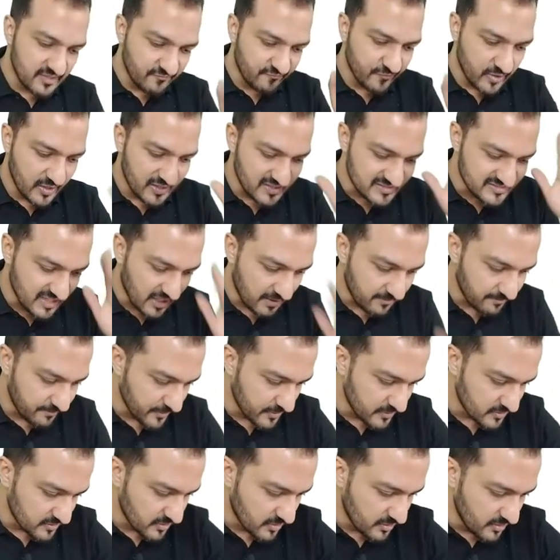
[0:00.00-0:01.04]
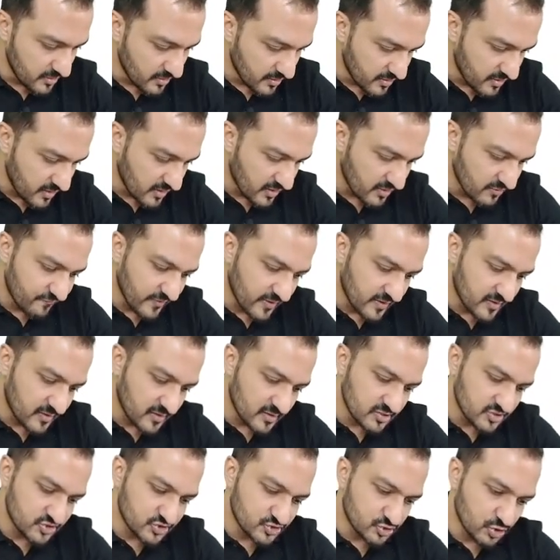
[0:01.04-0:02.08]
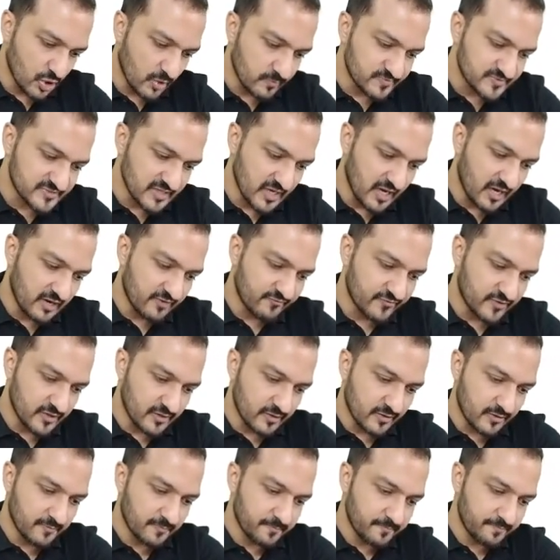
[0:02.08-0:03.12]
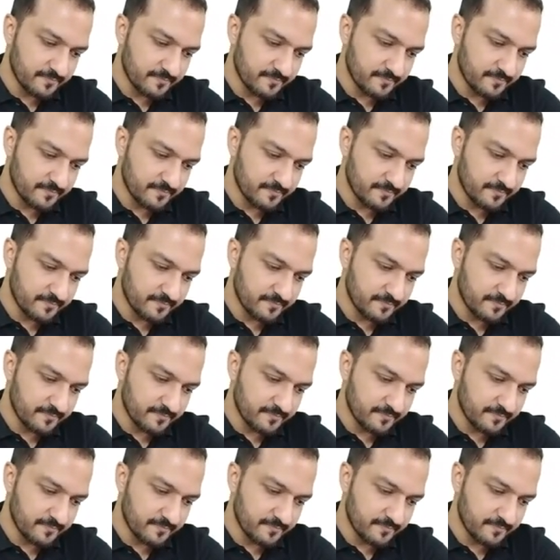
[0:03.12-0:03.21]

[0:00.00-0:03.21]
for example, the learning effect stops after,